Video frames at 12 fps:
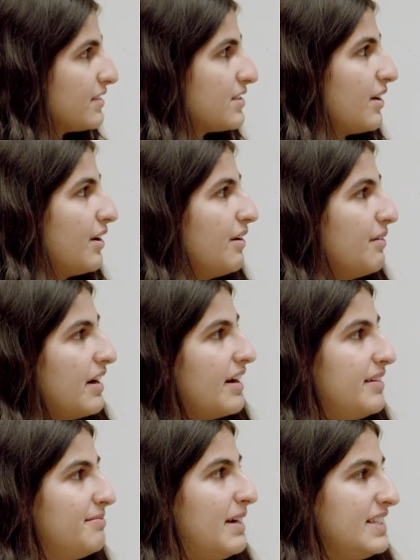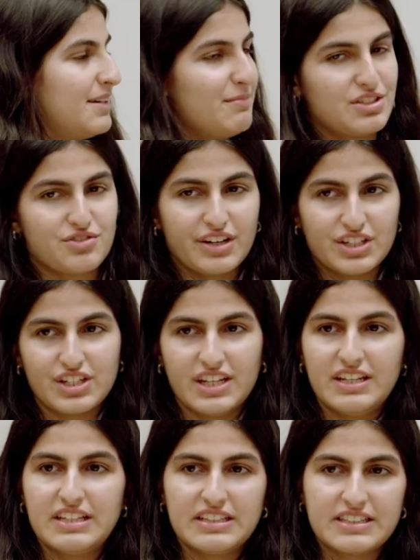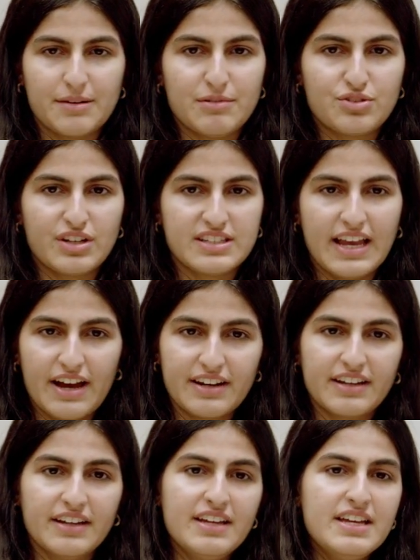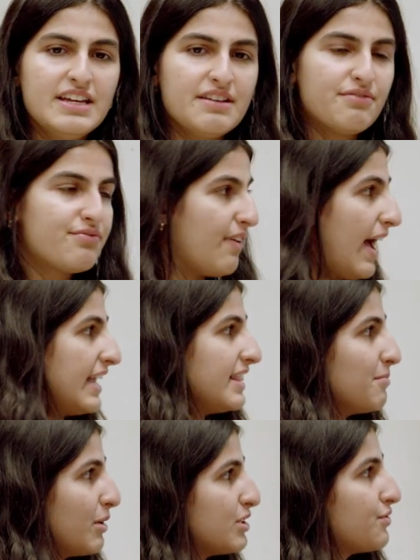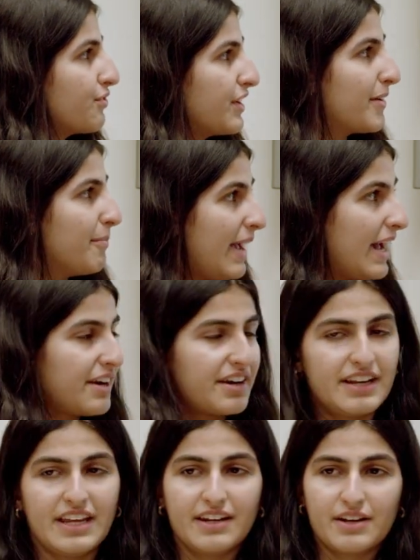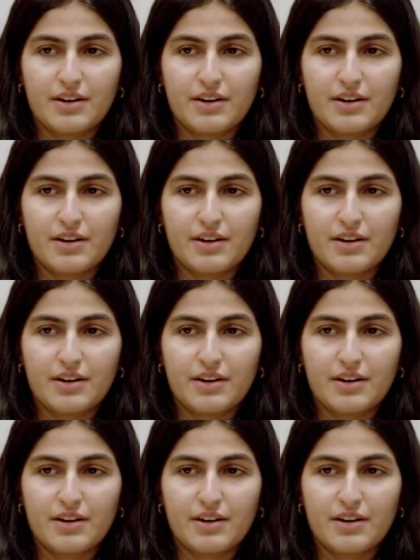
So my demonstration demonstrates how to find the most frequent pattern in a